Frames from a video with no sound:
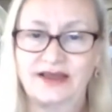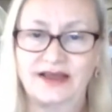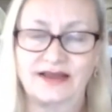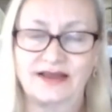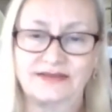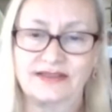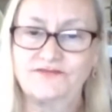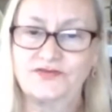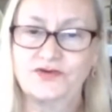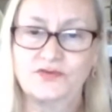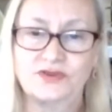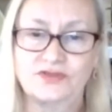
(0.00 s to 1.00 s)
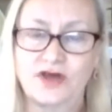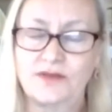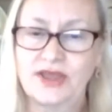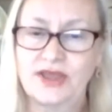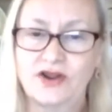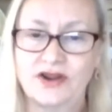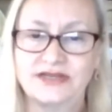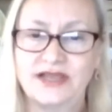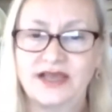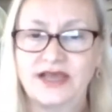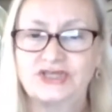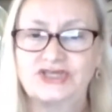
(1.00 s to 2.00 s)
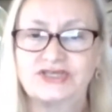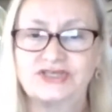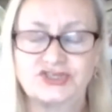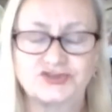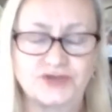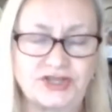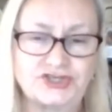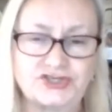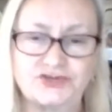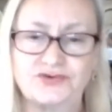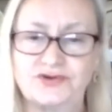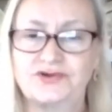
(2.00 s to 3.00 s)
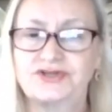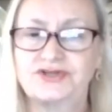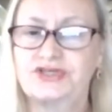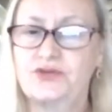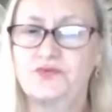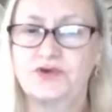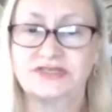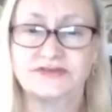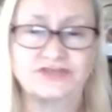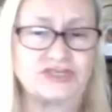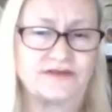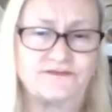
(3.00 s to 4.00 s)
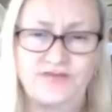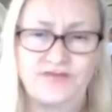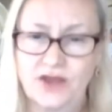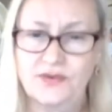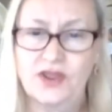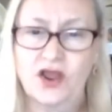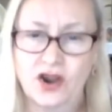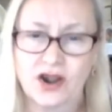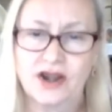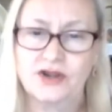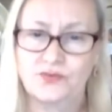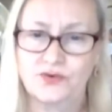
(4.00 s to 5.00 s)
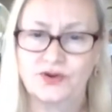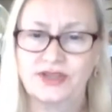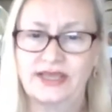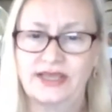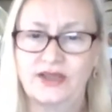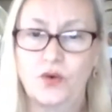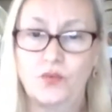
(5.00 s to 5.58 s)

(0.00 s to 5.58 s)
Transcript: Love her with all my heart. She's a straight shooter. She's a very hardworking